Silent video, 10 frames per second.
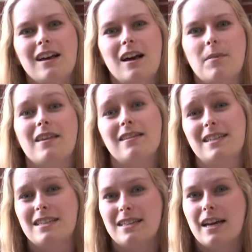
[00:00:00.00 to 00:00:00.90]
um, I think
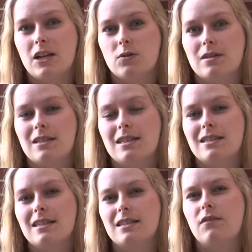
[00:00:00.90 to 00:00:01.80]
this is the actual
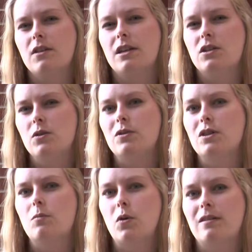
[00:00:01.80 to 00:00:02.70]
statistics, I feel like students
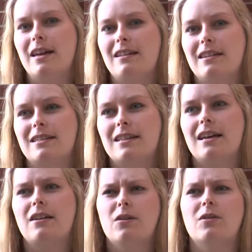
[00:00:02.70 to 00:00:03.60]
are more likely to
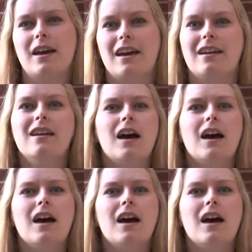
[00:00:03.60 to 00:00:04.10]
say, oh, okay,